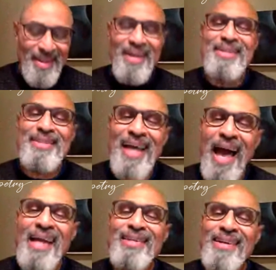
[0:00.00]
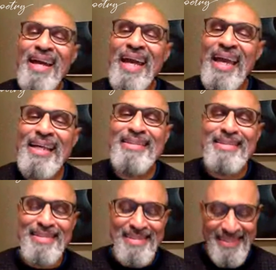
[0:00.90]
Untie your
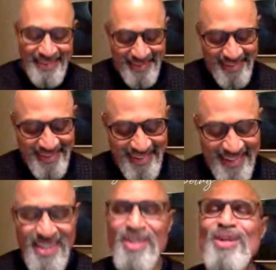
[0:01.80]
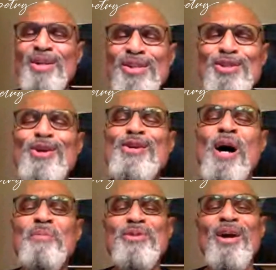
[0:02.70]
hands, turn
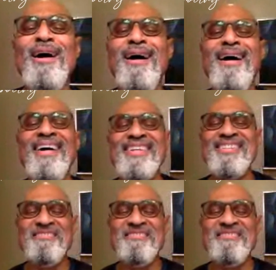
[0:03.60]
up your heart.